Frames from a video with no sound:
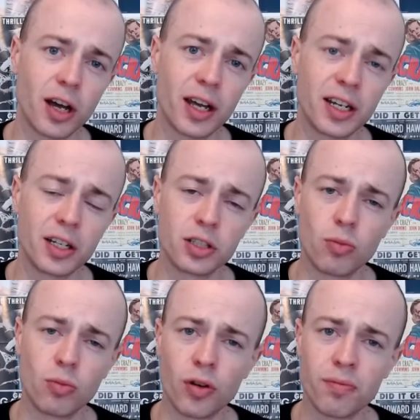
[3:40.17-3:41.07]
He doesn't
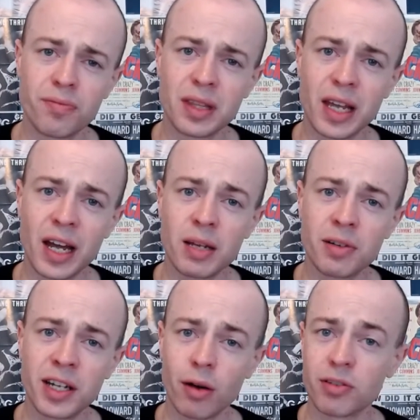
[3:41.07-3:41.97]
want
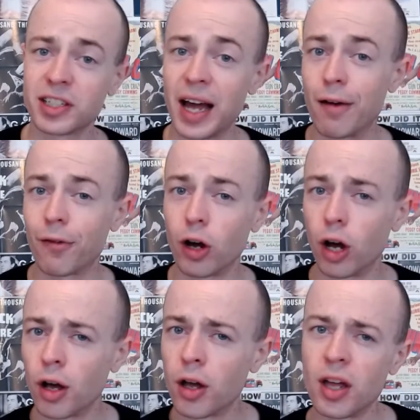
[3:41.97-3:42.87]
anybody else to have her
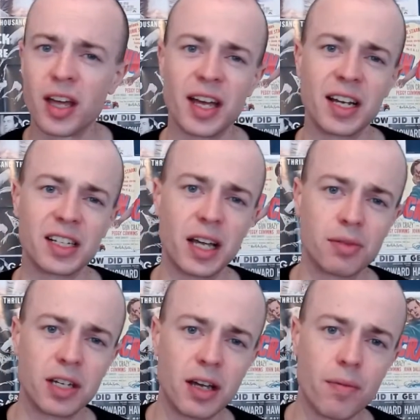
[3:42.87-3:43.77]
except
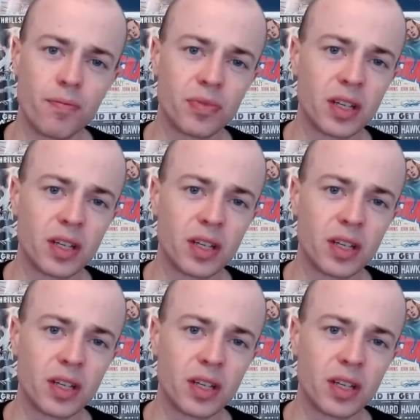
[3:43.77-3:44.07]
him